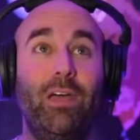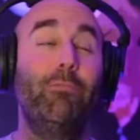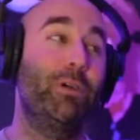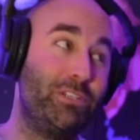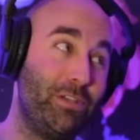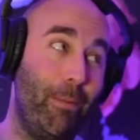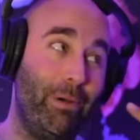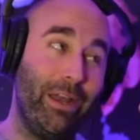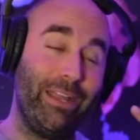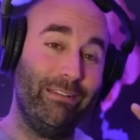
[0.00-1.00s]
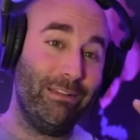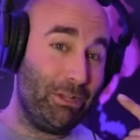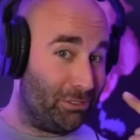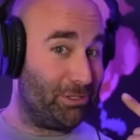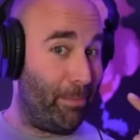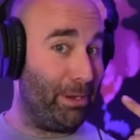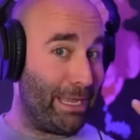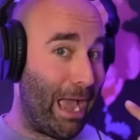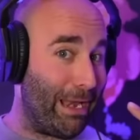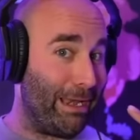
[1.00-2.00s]
but somebody
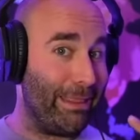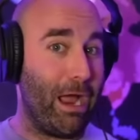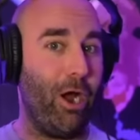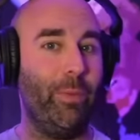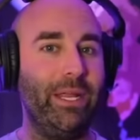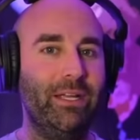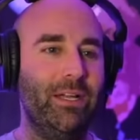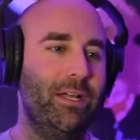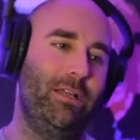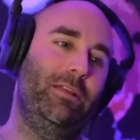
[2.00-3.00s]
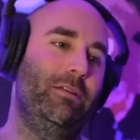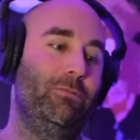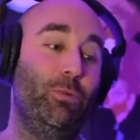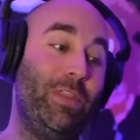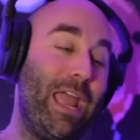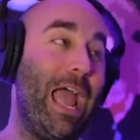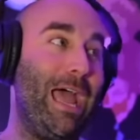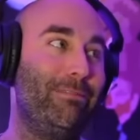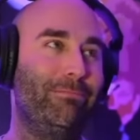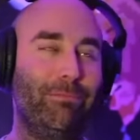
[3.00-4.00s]
got into the Army when they
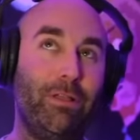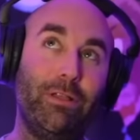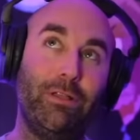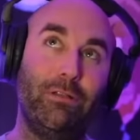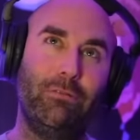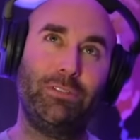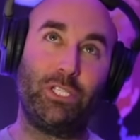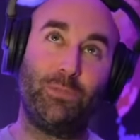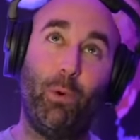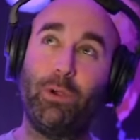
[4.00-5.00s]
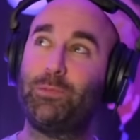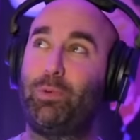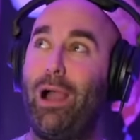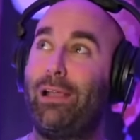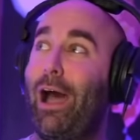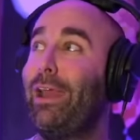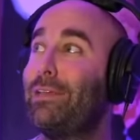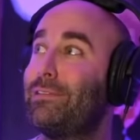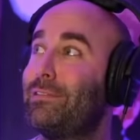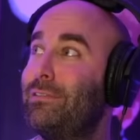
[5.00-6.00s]
had, was it sports
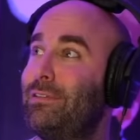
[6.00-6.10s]
bronchitis?